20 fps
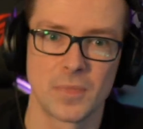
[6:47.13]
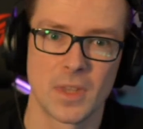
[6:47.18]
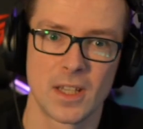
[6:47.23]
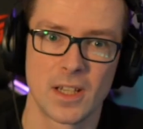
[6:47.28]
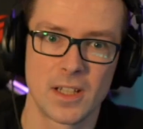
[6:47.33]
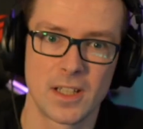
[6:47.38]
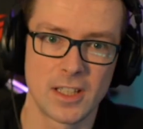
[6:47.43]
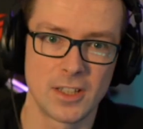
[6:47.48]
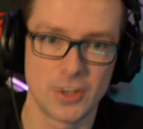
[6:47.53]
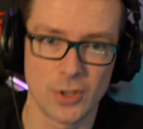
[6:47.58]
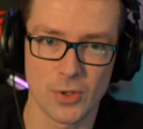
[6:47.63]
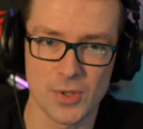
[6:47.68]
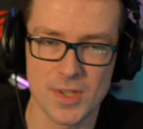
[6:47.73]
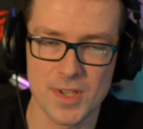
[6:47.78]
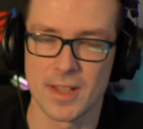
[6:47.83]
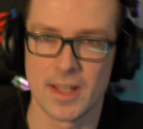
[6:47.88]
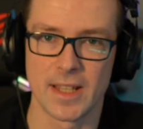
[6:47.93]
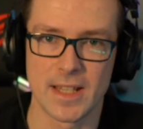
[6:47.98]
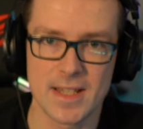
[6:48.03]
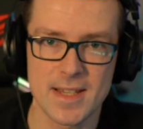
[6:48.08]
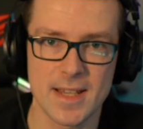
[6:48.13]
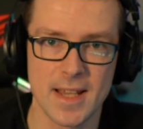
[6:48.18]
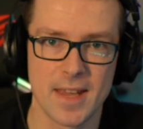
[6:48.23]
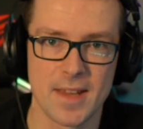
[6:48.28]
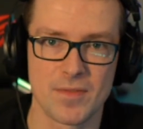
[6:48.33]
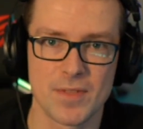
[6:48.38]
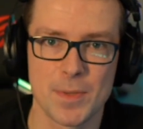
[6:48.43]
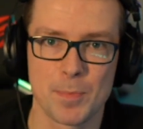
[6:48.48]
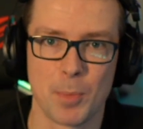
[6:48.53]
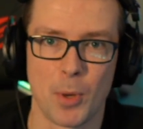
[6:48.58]
in your like
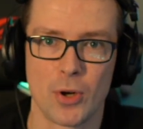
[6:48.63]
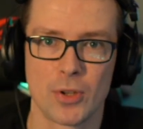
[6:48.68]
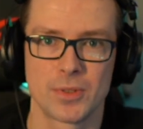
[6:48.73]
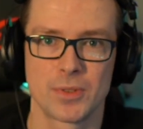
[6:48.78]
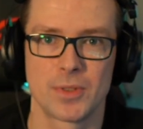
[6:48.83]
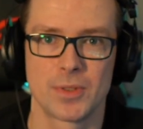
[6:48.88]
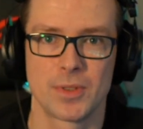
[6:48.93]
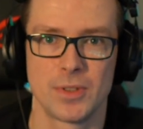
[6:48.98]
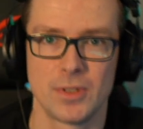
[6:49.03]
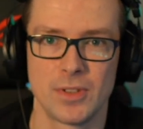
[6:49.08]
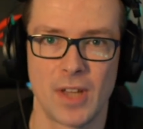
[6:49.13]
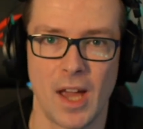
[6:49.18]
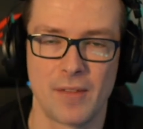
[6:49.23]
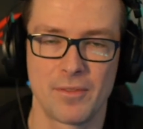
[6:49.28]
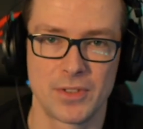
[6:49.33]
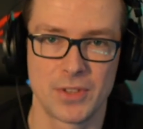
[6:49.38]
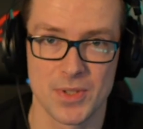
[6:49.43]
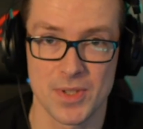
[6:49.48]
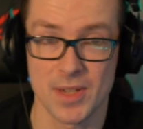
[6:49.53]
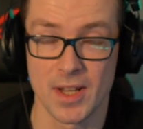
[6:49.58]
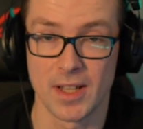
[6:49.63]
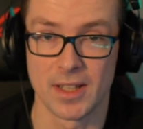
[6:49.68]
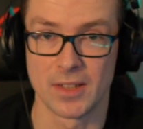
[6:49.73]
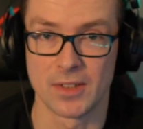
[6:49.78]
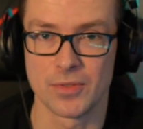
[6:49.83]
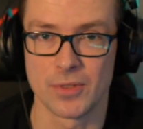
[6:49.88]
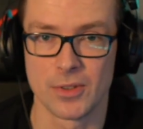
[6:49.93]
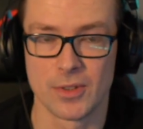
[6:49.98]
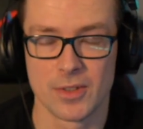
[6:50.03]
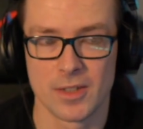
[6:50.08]
safe spot, you have to sign
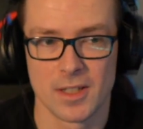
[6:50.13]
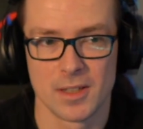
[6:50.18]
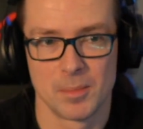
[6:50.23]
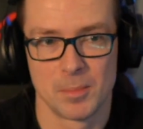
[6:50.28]
for it.